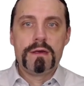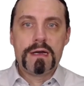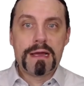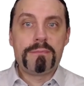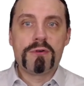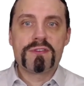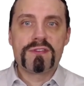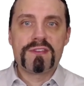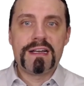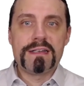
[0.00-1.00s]

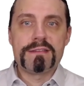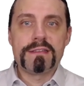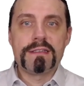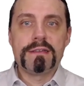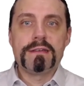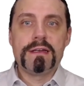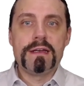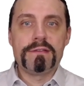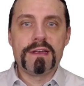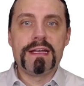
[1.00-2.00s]
Hypothesizing
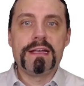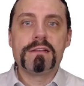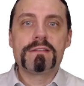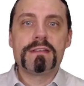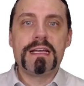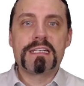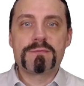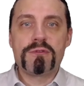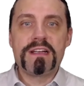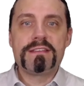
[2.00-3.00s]
entails
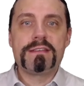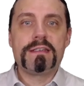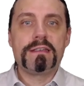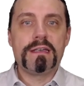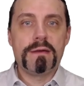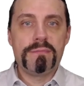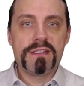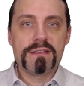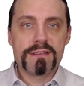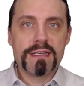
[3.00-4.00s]
expressing a
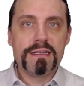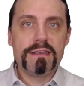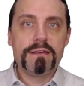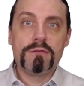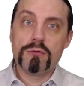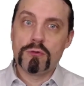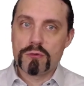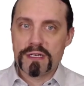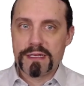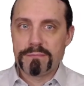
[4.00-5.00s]
business idea
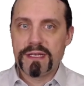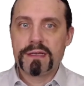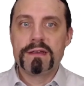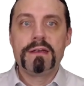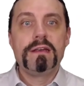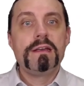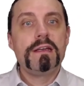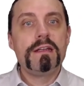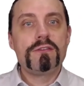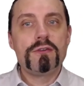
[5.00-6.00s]
or an epic
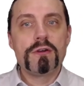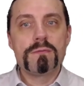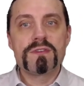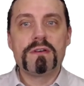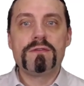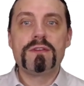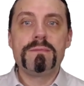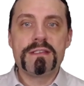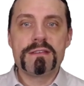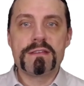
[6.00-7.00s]
in terms of the
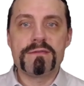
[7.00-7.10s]
business